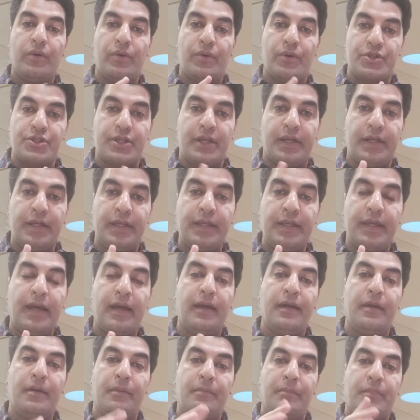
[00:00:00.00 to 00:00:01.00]
or sharia
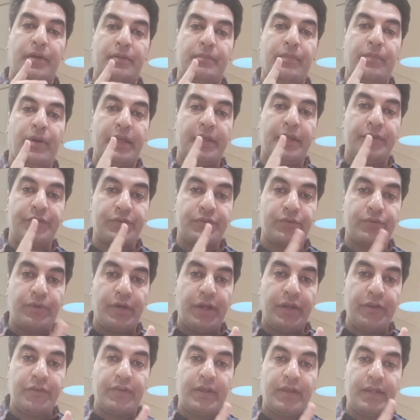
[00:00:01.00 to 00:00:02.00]
but by his
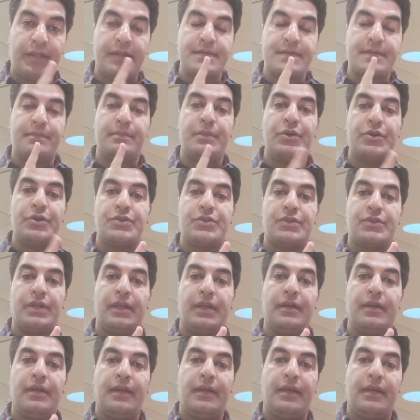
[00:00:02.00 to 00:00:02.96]
grace and his mercy